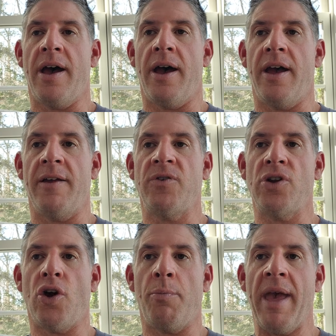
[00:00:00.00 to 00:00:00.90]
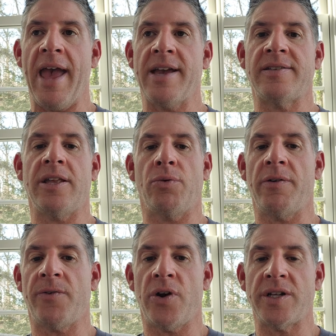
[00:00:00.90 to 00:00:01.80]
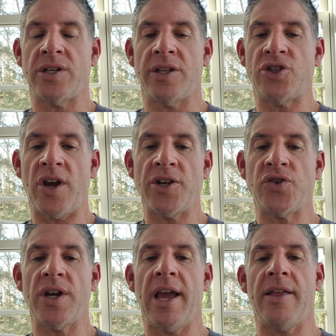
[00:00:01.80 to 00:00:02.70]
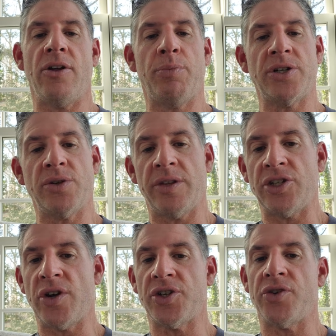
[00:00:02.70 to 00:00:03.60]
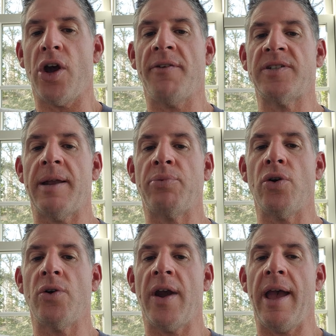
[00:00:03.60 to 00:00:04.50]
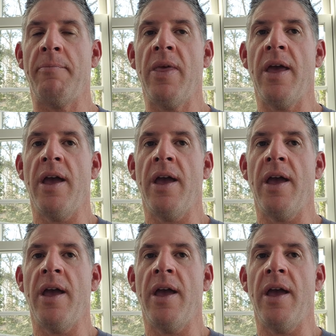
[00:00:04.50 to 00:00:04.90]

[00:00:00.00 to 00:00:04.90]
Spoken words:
If you don't pay, is they'll refer it to the Treasury and they'll put you in the Treasury offset program.